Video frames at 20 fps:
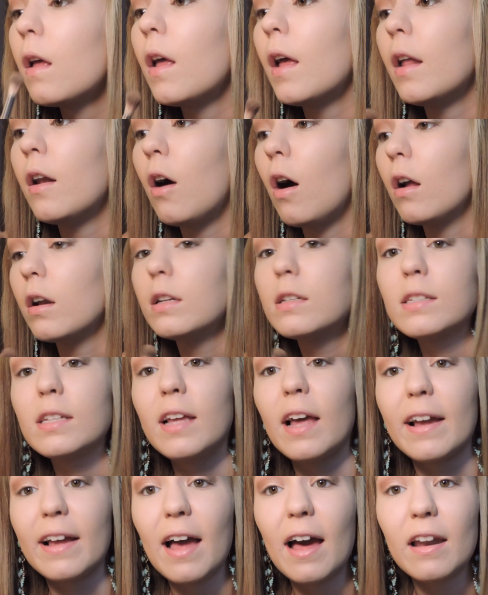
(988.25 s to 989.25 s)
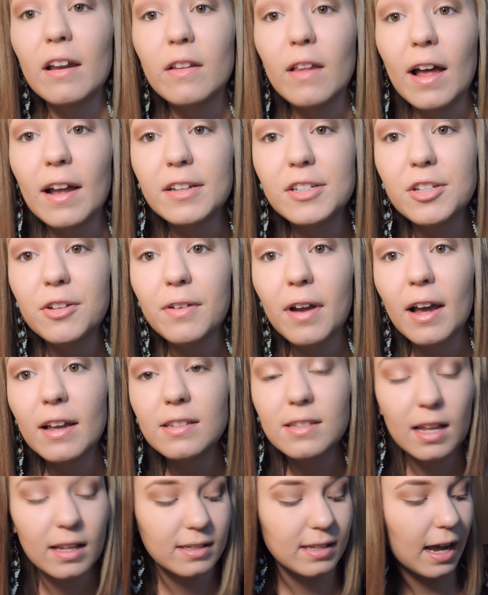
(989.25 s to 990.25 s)
And honestly, I kind of lied to you guys.
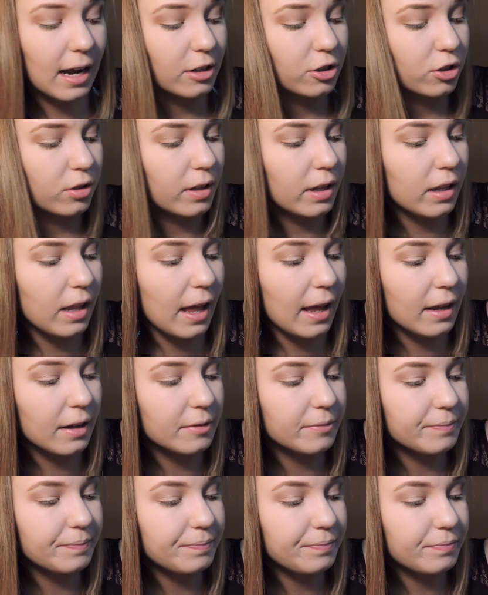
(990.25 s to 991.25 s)
That's actually like